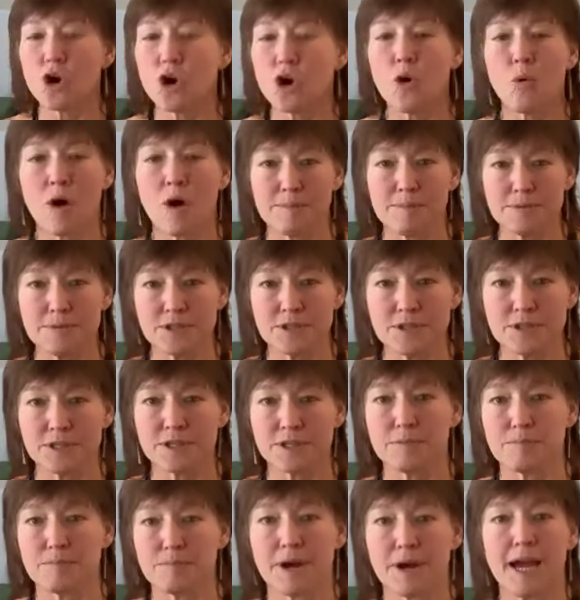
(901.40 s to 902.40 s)
co
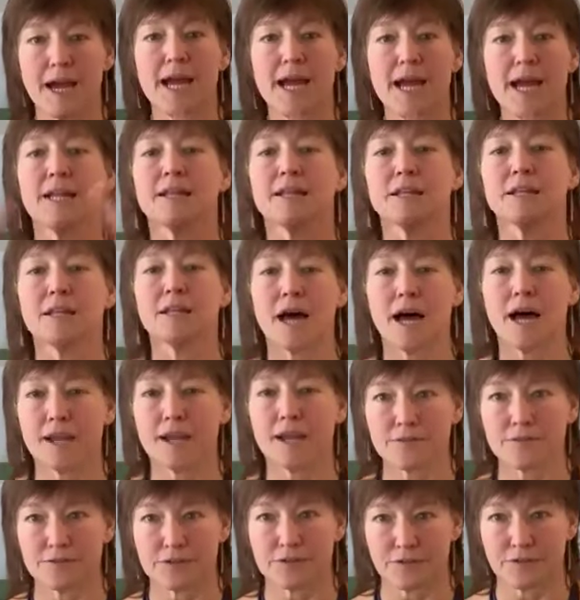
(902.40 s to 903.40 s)
opted by a lot
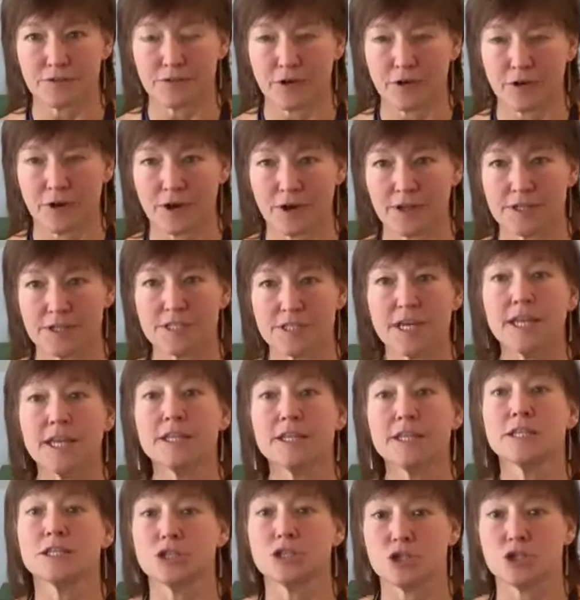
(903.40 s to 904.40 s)
of different
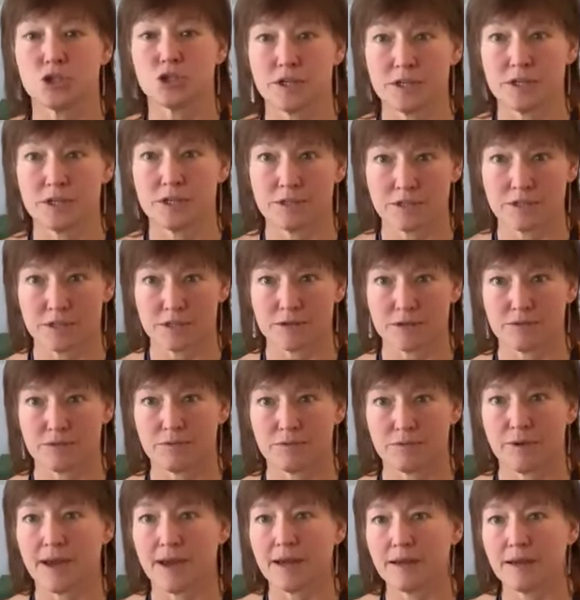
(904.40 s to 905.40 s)
industries,
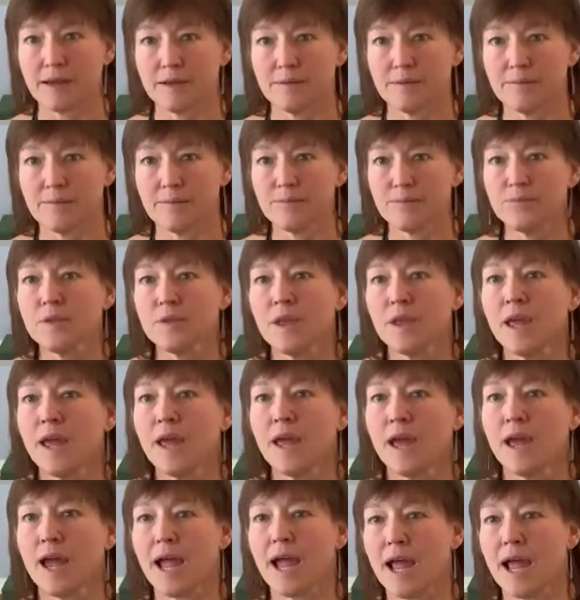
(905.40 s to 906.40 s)
right?
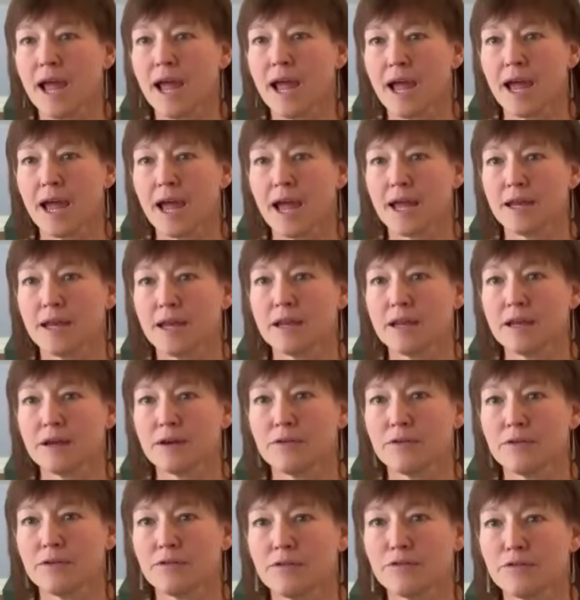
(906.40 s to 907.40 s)
And
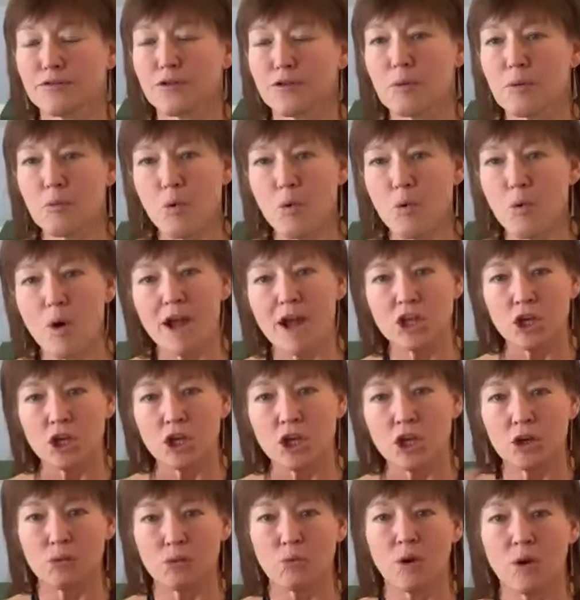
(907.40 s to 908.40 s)
from what
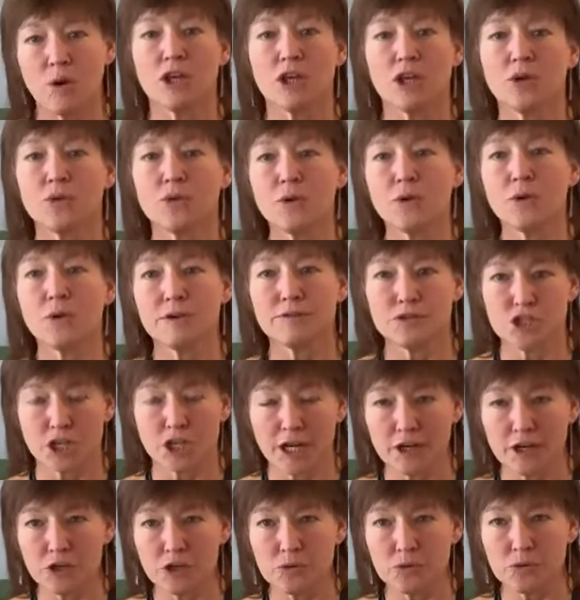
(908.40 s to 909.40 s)
you what you have
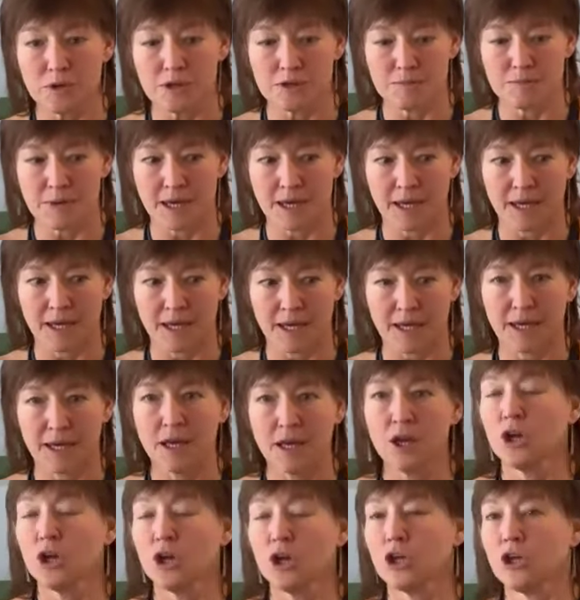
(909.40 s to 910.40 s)
shared with me,
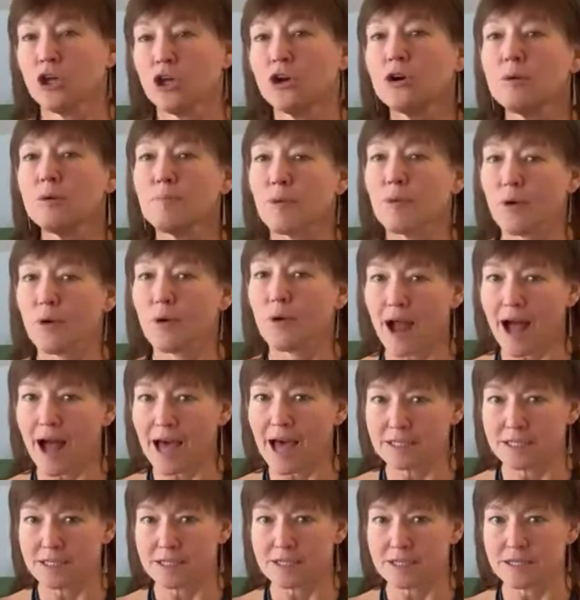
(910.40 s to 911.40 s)
your
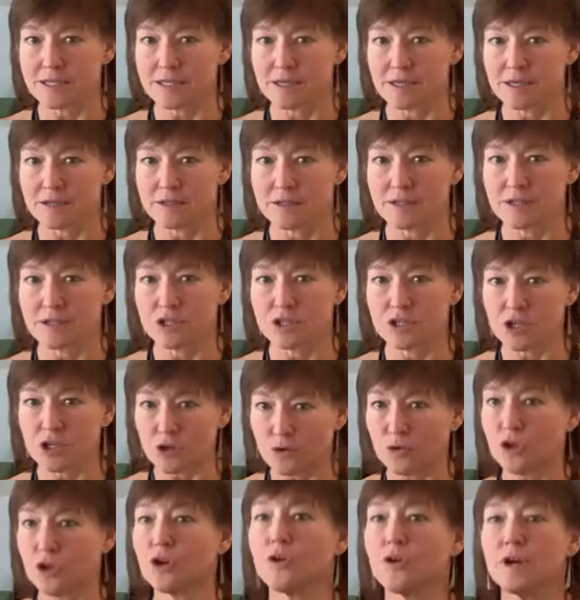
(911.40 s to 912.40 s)
practices,
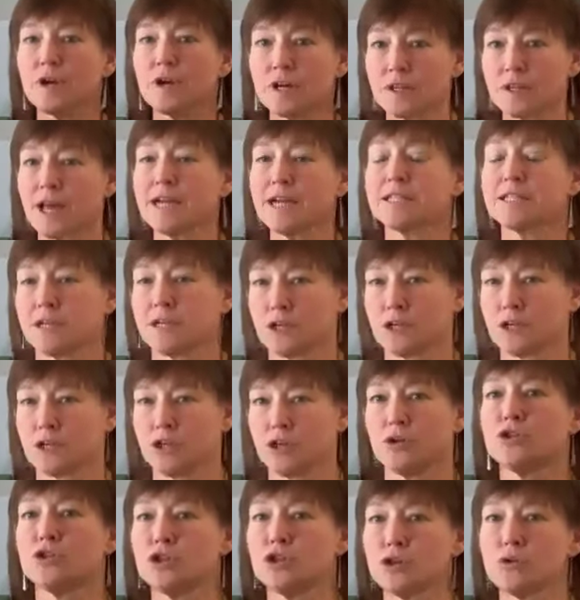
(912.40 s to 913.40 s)
you you're eclectic.
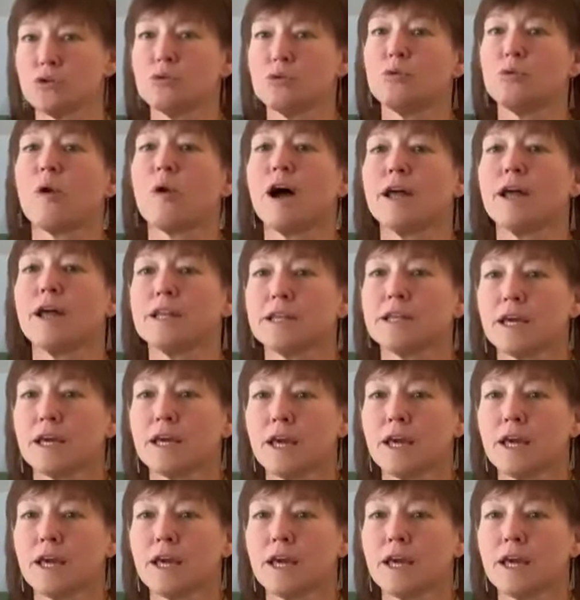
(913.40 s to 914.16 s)
You do what